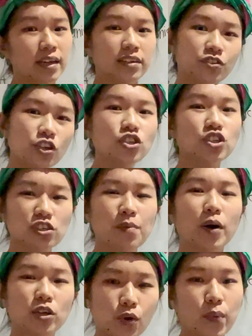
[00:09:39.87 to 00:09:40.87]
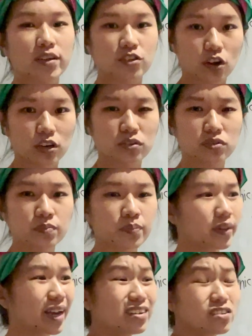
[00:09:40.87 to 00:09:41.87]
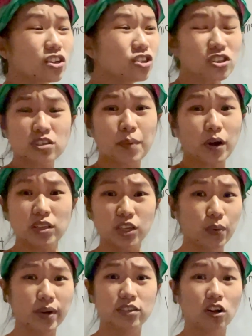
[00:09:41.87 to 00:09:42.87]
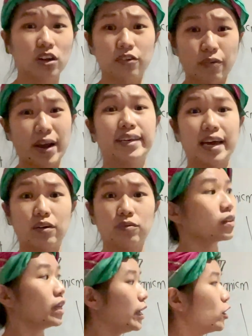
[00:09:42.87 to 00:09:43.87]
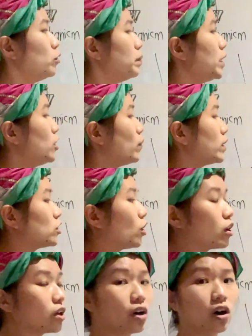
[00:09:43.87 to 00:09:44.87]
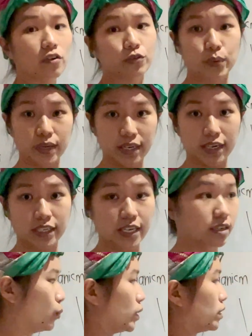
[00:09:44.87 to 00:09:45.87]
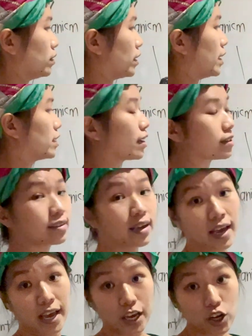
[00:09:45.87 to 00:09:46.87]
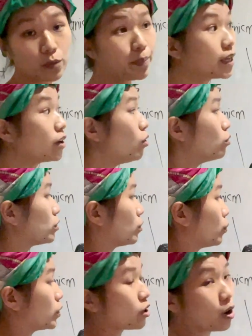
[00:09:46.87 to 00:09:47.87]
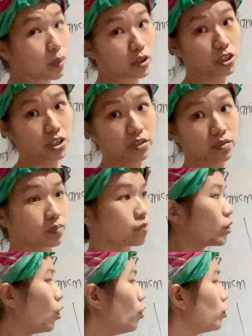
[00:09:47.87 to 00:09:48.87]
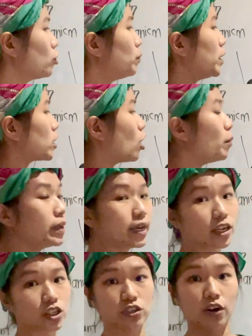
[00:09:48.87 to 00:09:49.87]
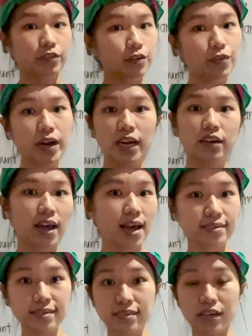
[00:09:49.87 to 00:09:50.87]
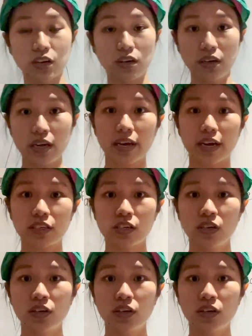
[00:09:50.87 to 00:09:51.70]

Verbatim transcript: it's not just about US dollars. And it's not just about the US dollar right now. It could be US dollar of 2019 with the index. It could be gold with commodities. Or it could be a combination of different kind of assets that you're looking at.